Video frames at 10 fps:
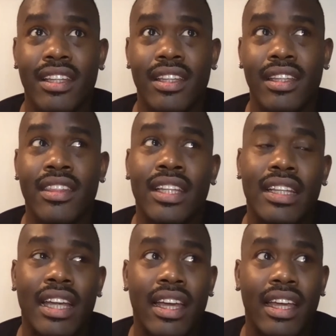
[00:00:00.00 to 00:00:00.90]
the thing
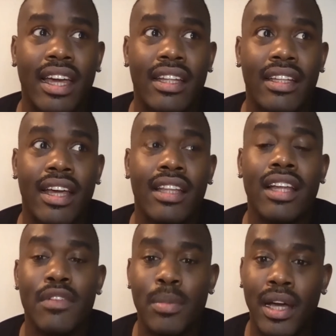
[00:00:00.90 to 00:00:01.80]
that I, I, I
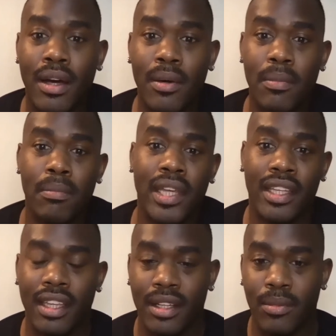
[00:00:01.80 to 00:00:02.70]
love about
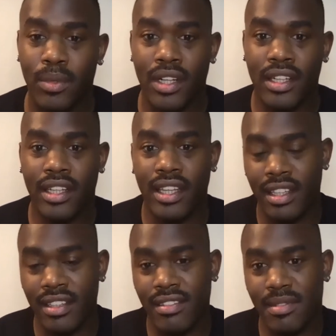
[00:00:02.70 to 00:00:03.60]
making work
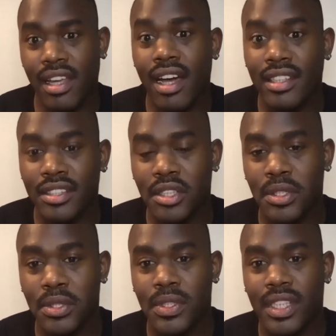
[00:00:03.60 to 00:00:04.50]
in
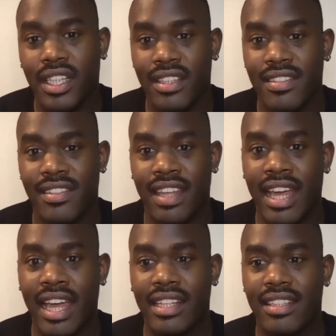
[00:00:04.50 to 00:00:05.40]
solitude is
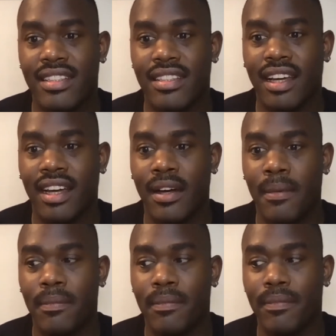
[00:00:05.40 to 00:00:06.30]
that
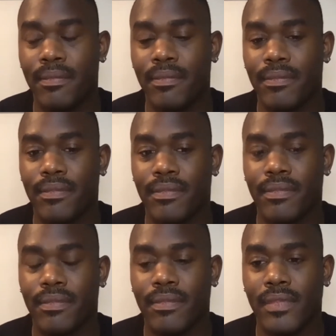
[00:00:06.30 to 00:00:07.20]
um,
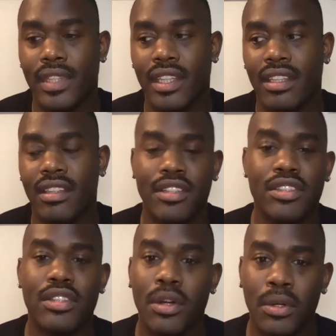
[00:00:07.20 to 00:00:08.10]

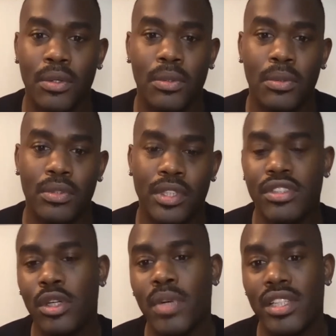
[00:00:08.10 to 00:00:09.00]
there's so there's
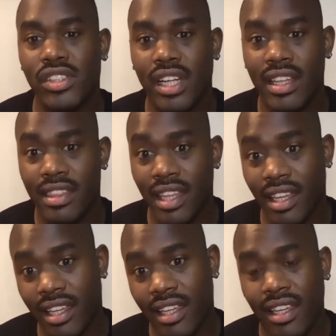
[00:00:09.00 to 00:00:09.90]
so much that I
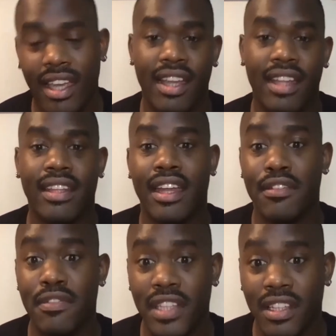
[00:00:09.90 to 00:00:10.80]
think and that I
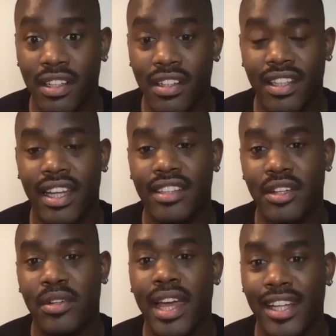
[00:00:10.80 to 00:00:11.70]
feel that I
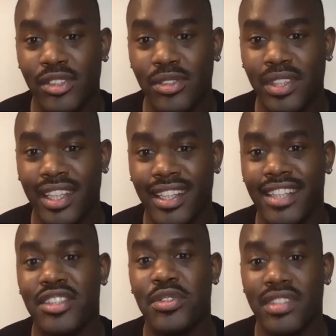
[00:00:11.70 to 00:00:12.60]
don't actually
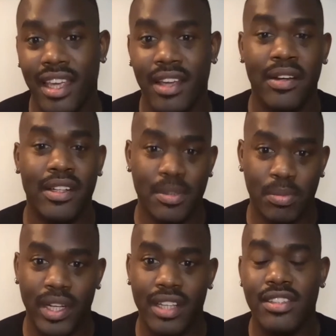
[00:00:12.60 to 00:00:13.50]
get to say or
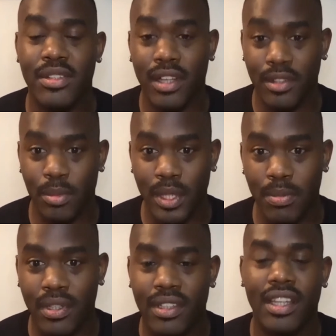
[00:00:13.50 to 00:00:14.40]
express to other
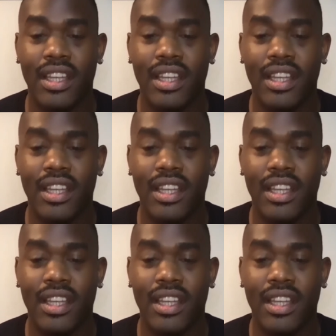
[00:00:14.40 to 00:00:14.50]
people.